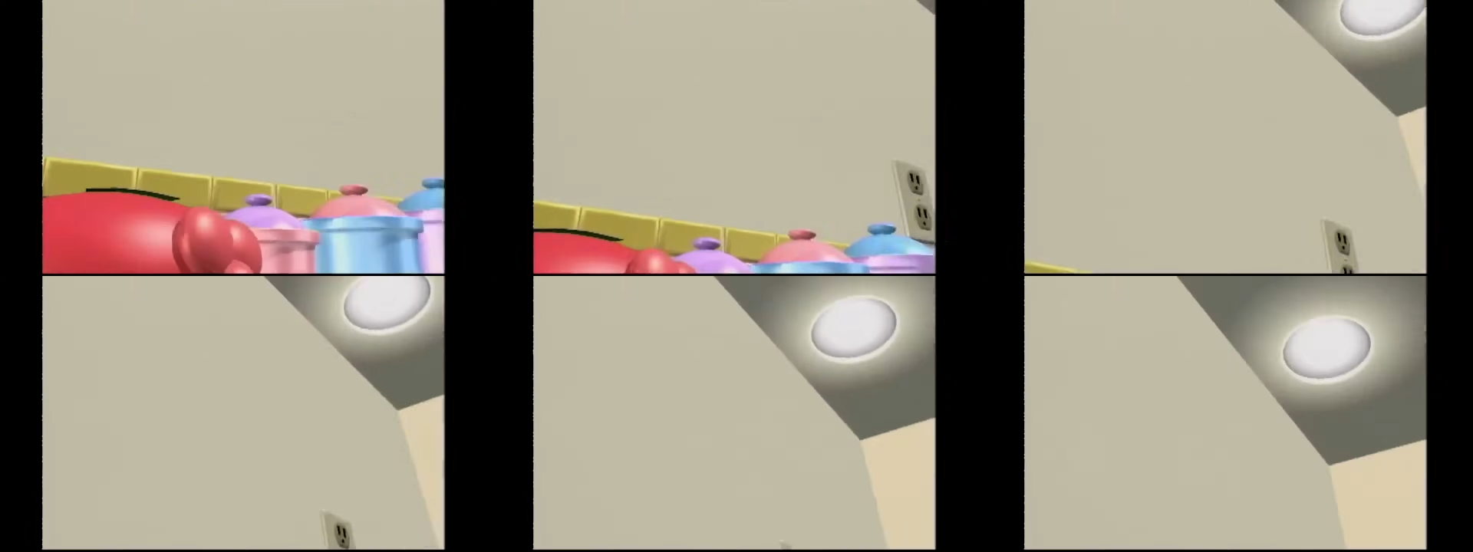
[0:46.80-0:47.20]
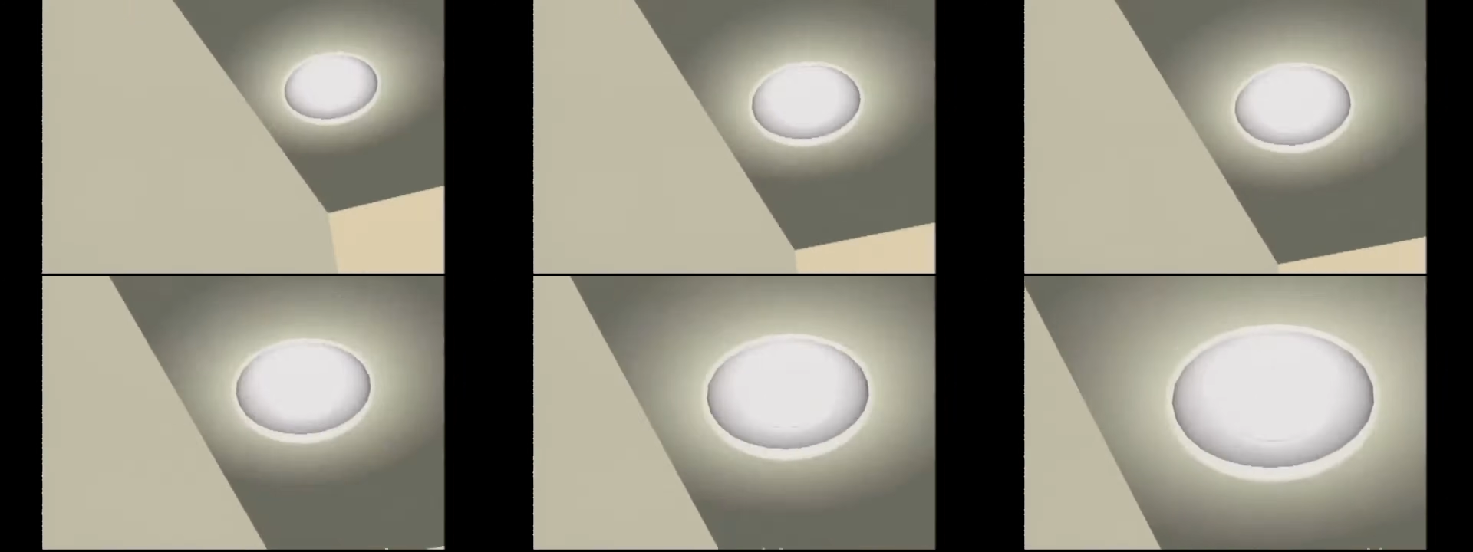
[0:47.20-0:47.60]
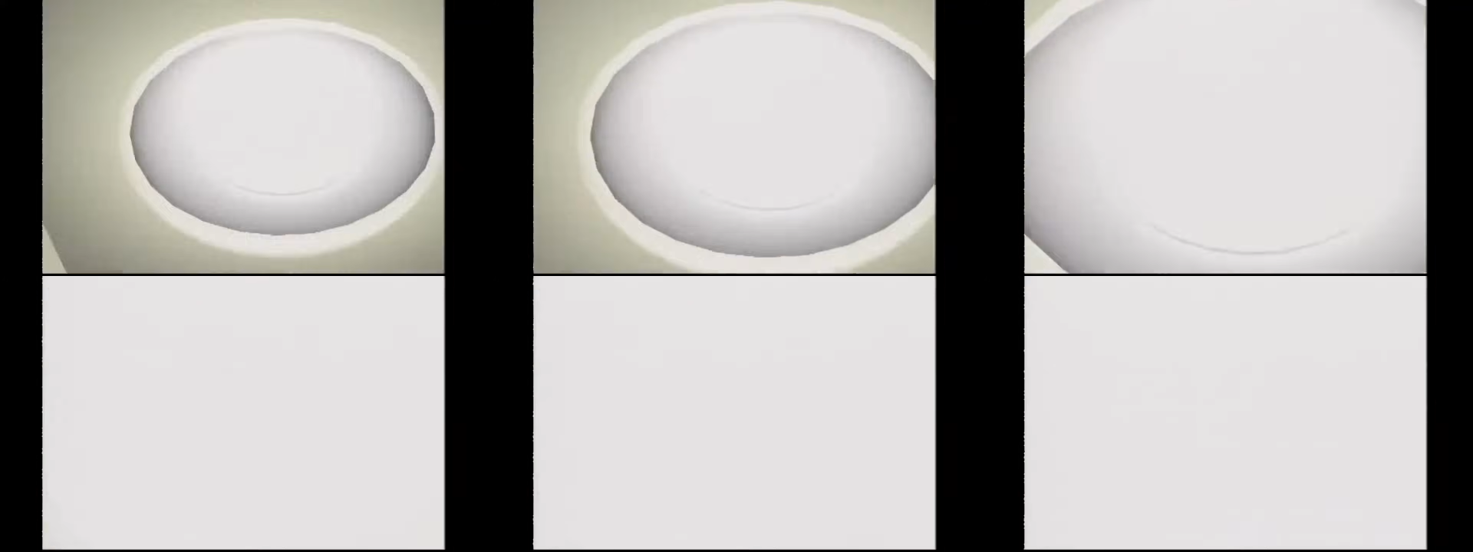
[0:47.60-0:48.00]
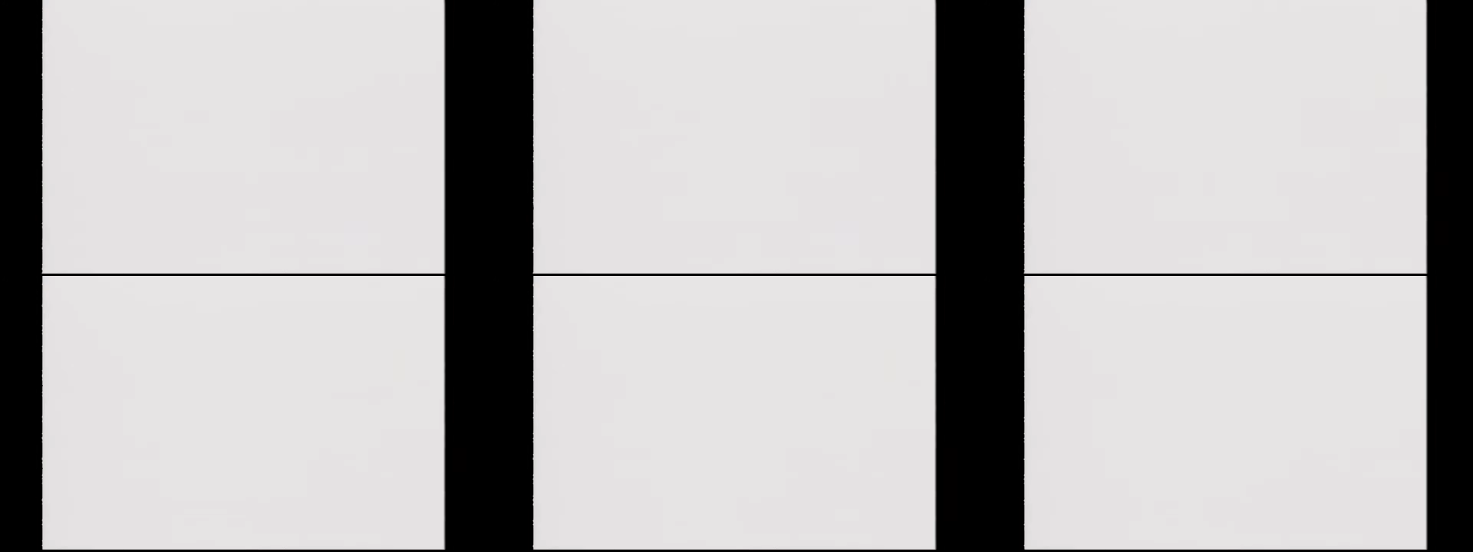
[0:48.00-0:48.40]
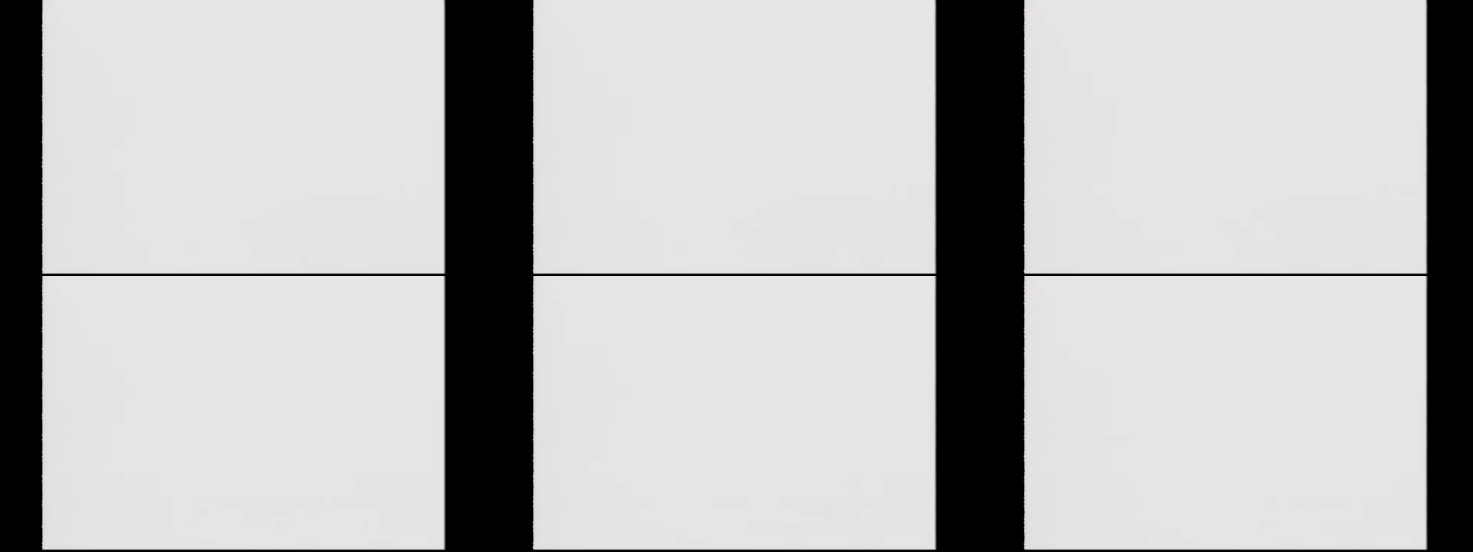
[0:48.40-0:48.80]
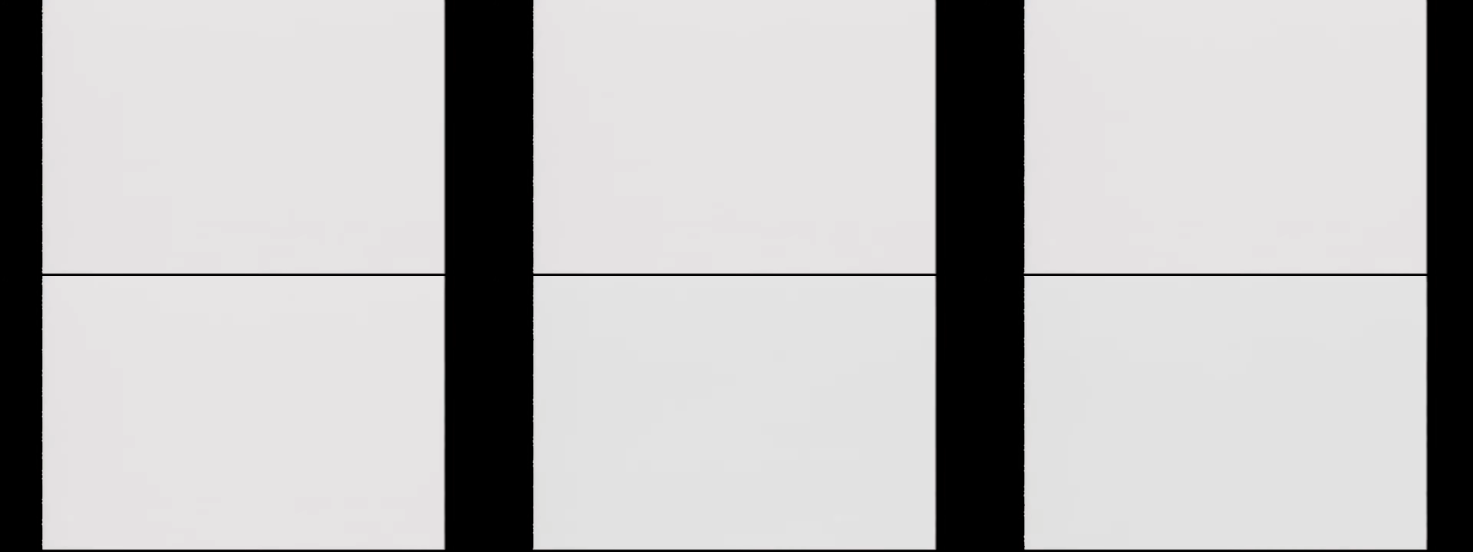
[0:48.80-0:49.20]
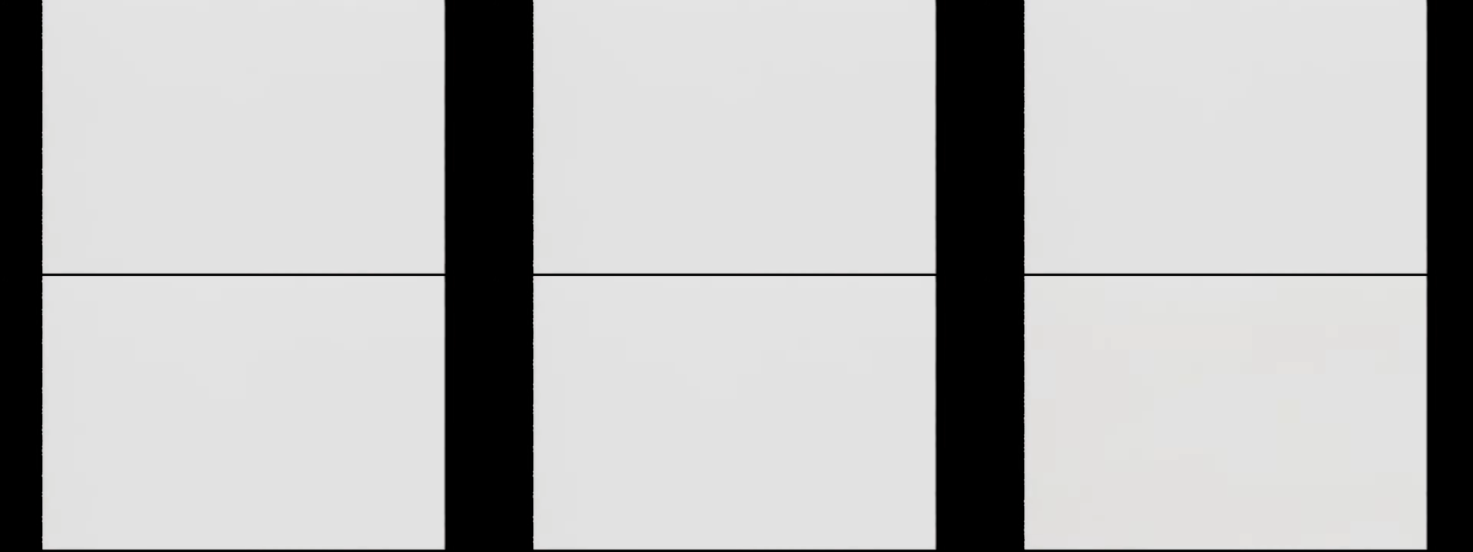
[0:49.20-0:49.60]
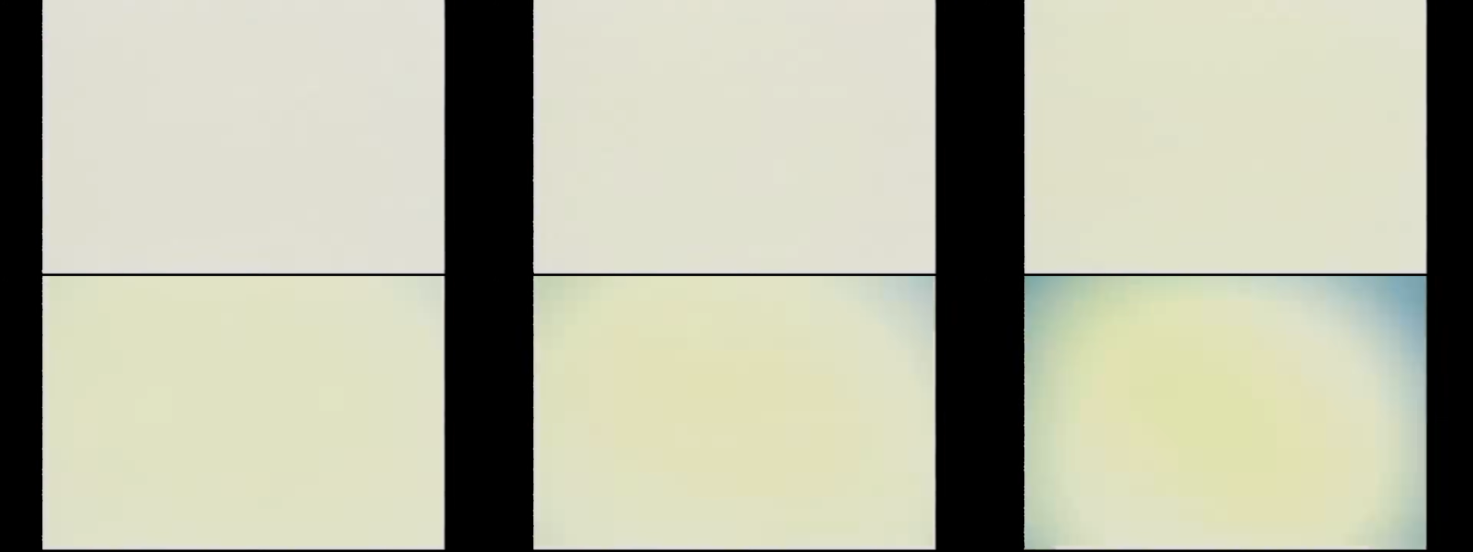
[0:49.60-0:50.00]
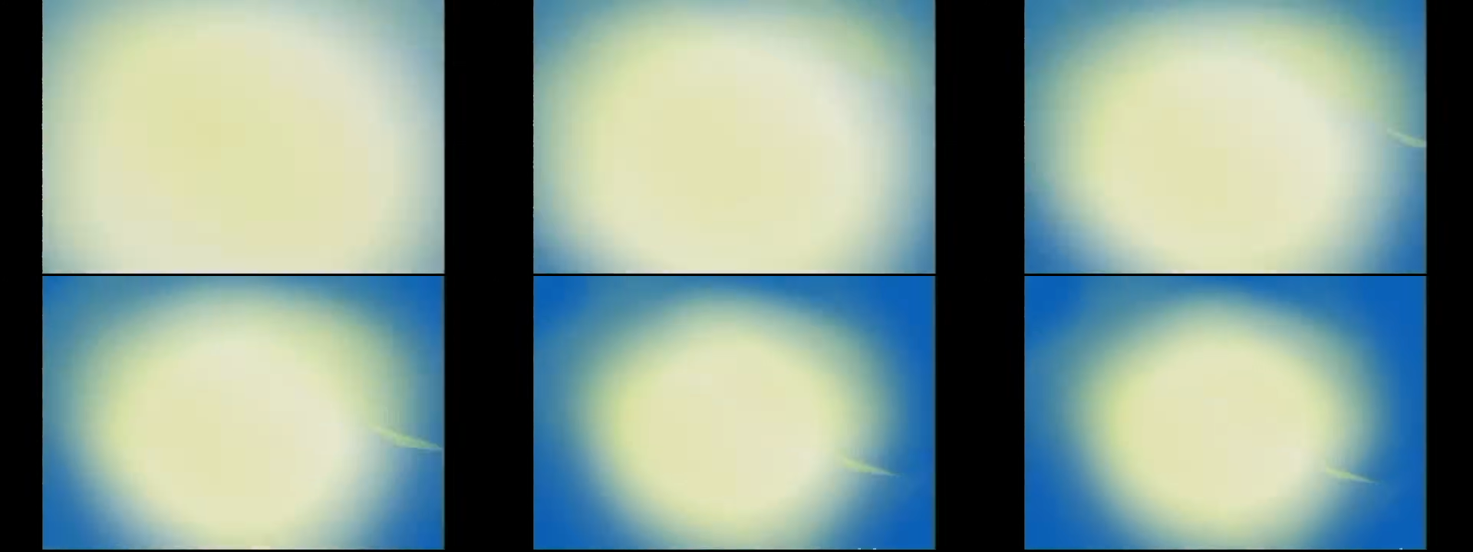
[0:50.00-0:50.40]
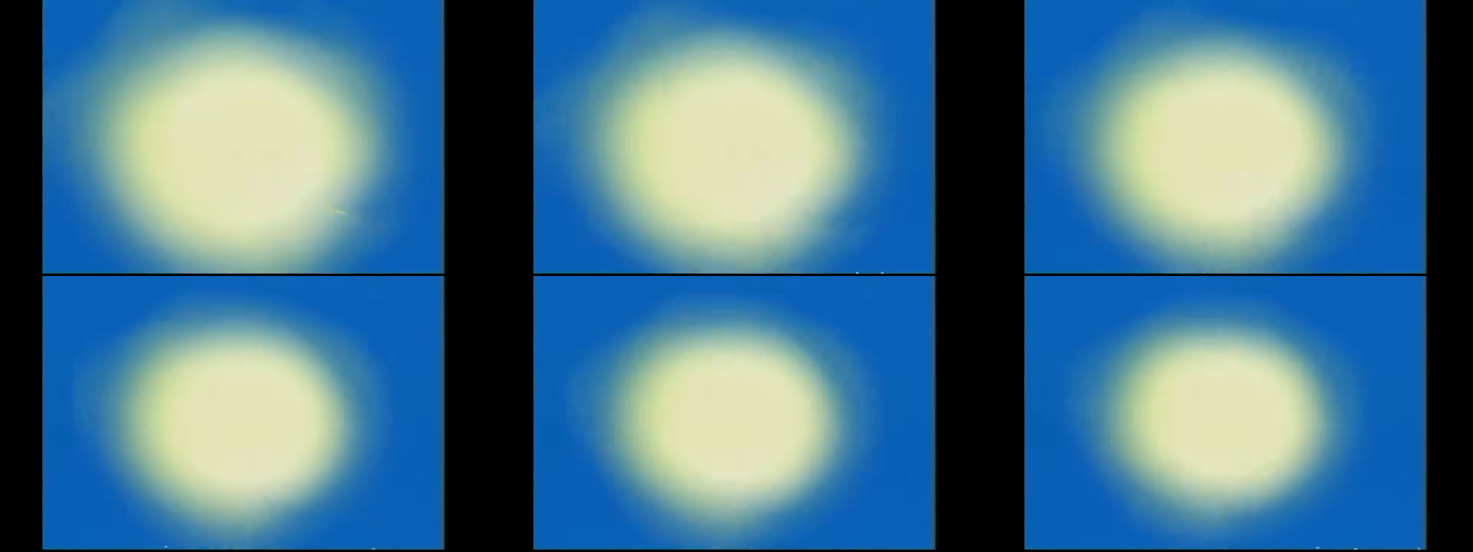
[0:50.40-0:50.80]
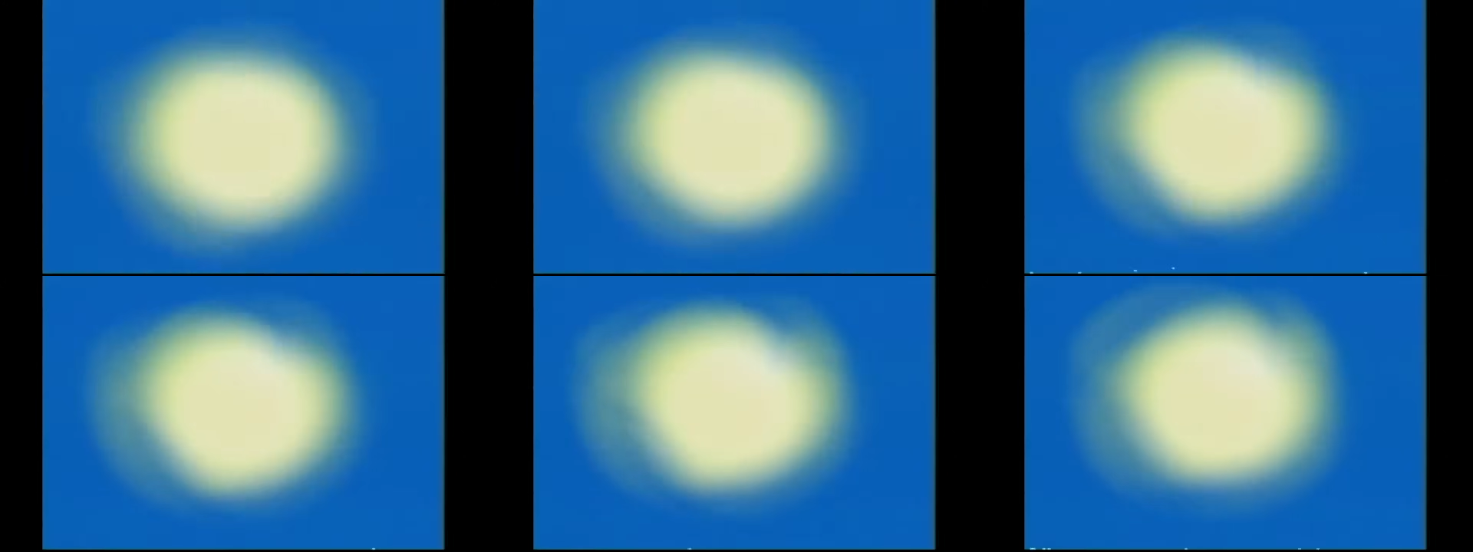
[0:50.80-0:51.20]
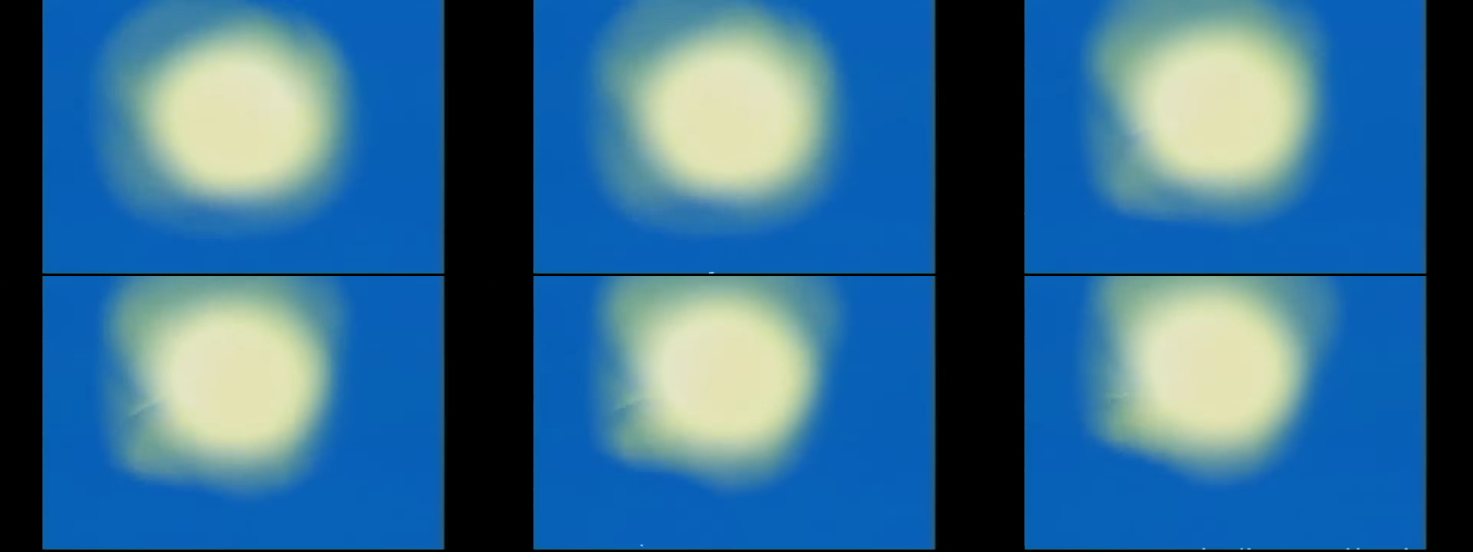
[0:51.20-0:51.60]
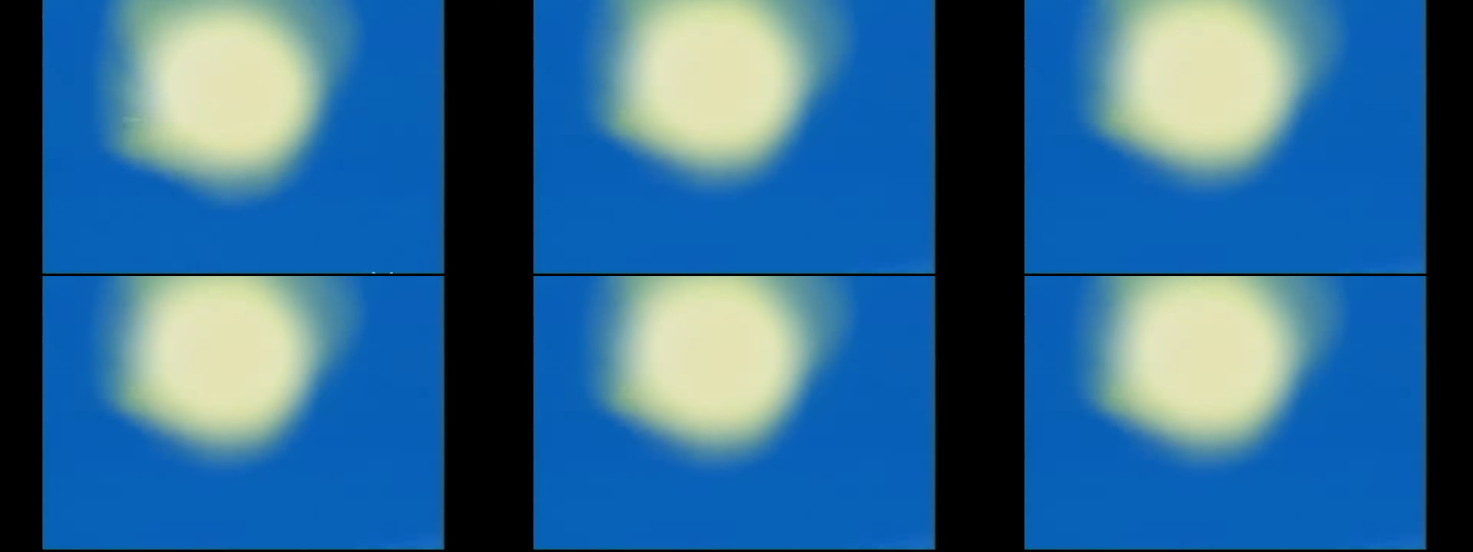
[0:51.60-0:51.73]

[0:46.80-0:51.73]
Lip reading: No face is visible, so there are no lips to read.